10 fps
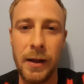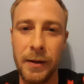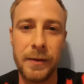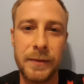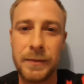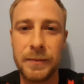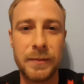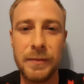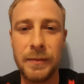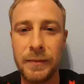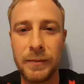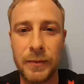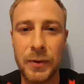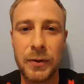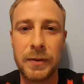a
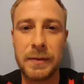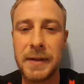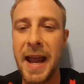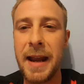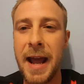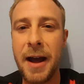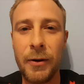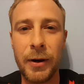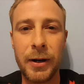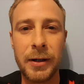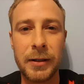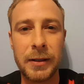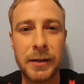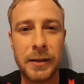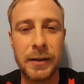10-hour
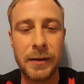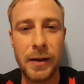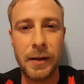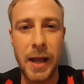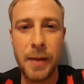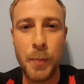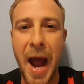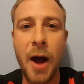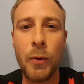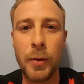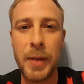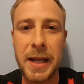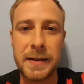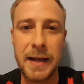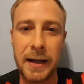
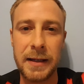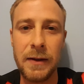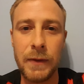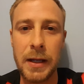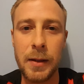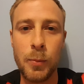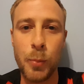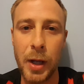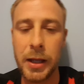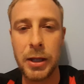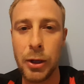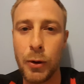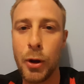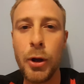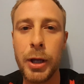power-based activity, but
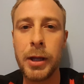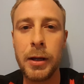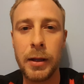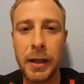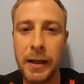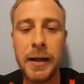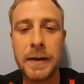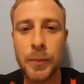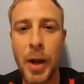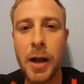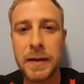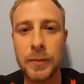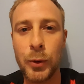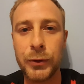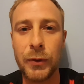it is
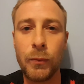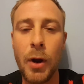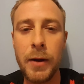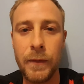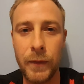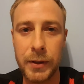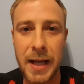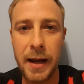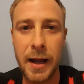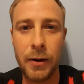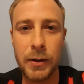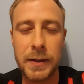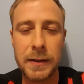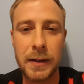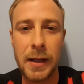possible to run for 10
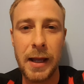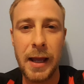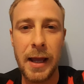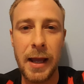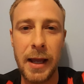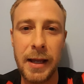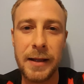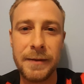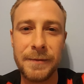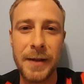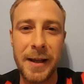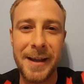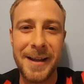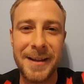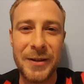hours. And
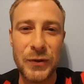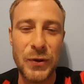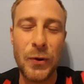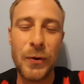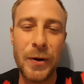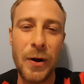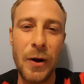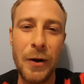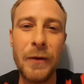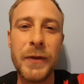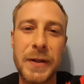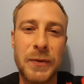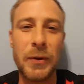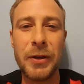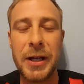so all of
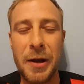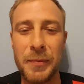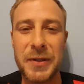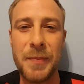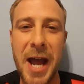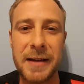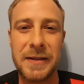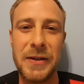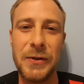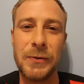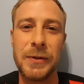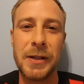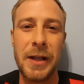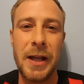this really comes back to